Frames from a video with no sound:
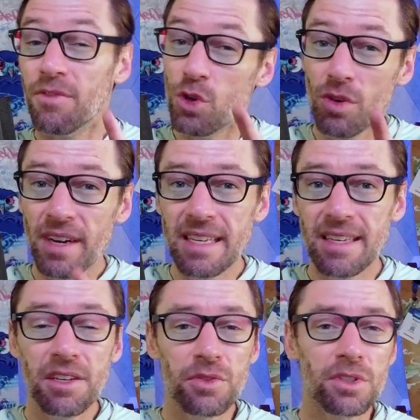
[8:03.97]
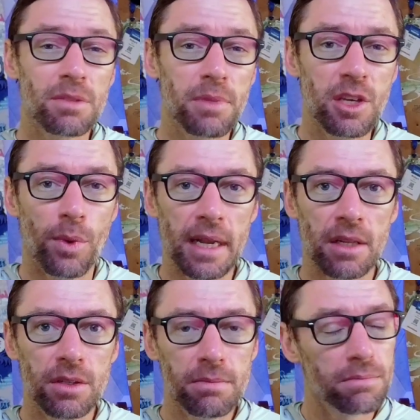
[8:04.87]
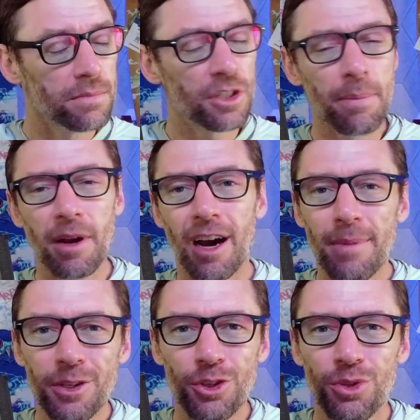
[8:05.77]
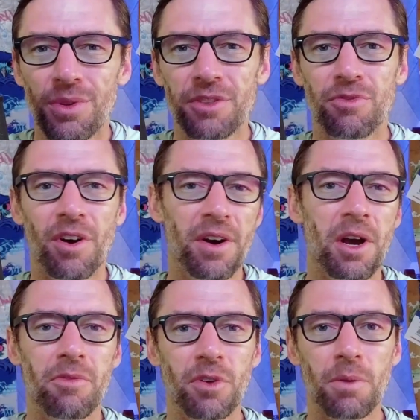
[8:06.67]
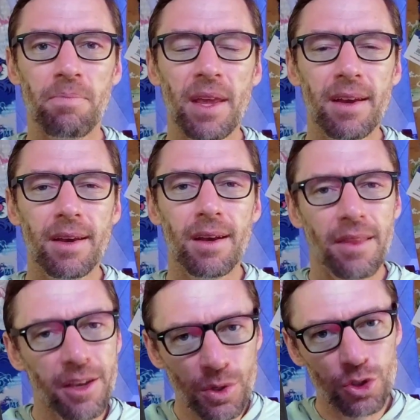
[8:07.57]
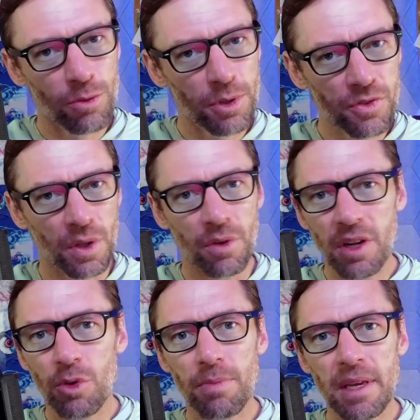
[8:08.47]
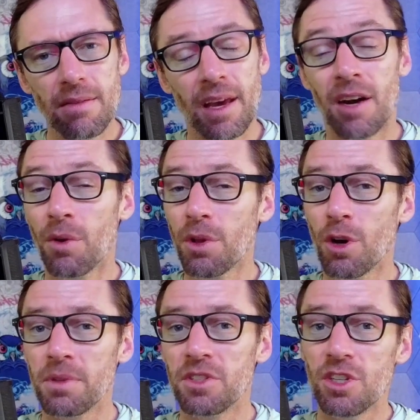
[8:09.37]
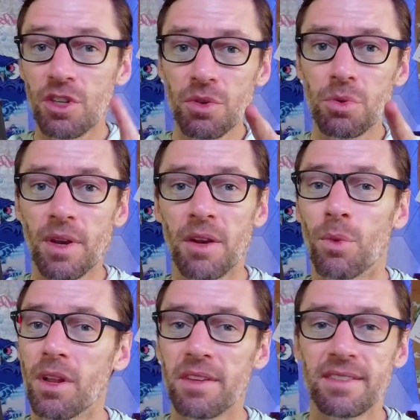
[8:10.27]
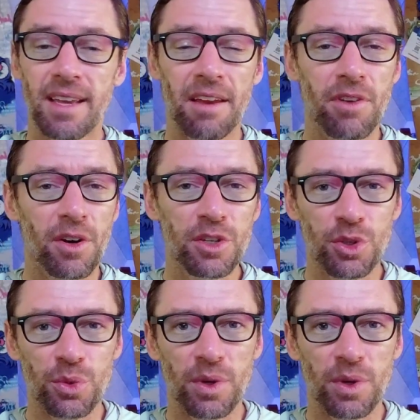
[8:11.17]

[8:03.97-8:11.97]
you have ideas for something you want to learn, drop a comment too. That's very helpful. Thank you so much for learning with me, and I really hope to see you in one of these again very soon.